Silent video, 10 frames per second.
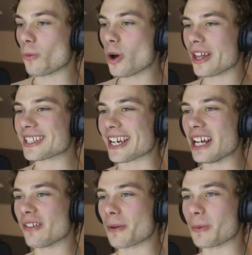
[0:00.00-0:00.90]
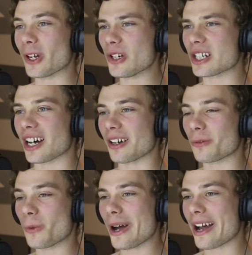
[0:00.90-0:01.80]
whoa, that's a hell of a blow dart.
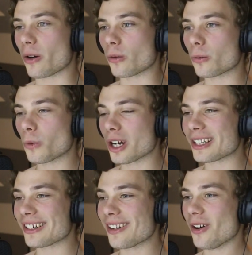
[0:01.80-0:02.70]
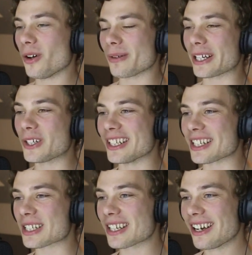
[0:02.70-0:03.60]
Wow, what? Oh my
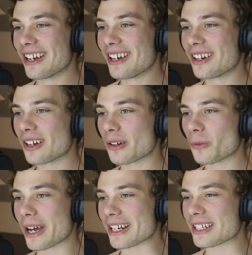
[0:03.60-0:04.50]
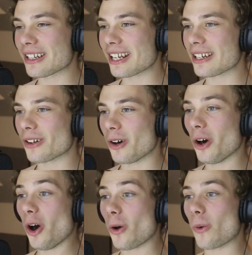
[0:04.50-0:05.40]
goodness. Wait, did they...
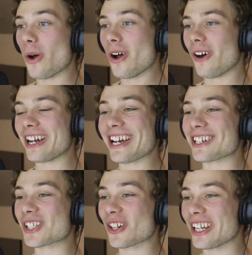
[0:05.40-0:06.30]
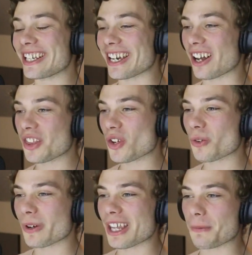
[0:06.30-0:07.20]
Oh, he hadn't shot it yet. I
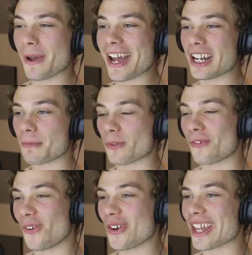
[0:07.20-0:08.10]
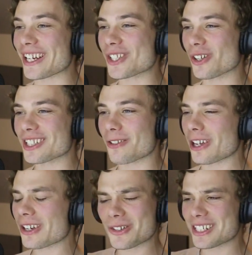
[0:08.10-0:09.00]
thought when they panned up before they shot something,
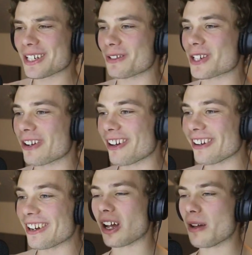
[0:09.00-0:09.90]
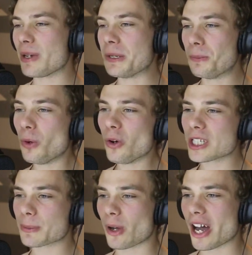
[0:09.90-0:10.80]
I couldn't see what was going on. I mean, poor
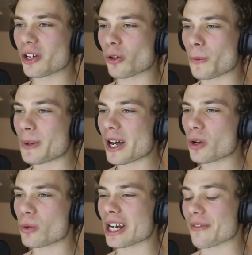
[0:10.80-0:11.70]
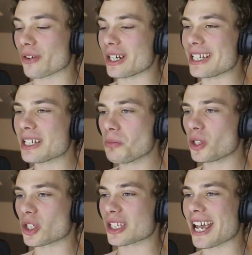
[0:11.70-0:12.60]
spider or bug or whatever it is, it
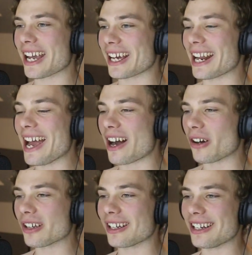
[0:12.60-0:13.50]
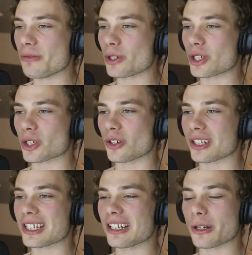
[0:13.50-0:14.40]
was just hanging out and it was just on your
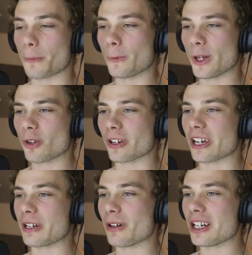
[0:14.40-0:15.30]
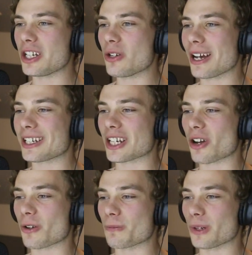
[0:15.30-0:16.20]
ceiling, not bothering anyone, and you had to
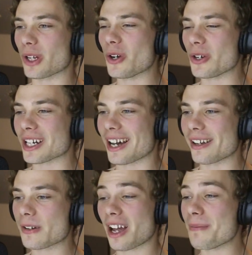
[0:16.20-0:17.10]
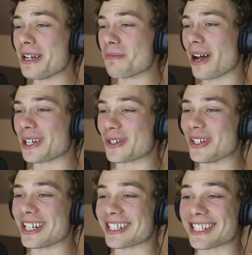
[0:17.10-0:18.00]
go and blow dart it. I mean, my
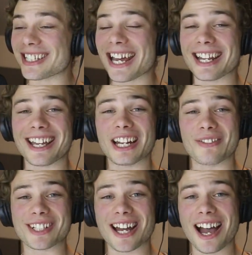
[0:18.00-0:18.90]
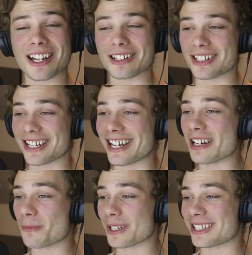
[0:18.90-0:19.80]
goodness, is that a hell of a target to hit,
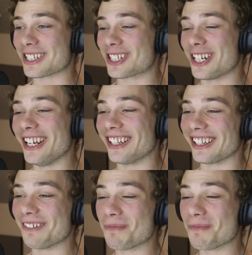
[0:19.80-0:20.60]
but still,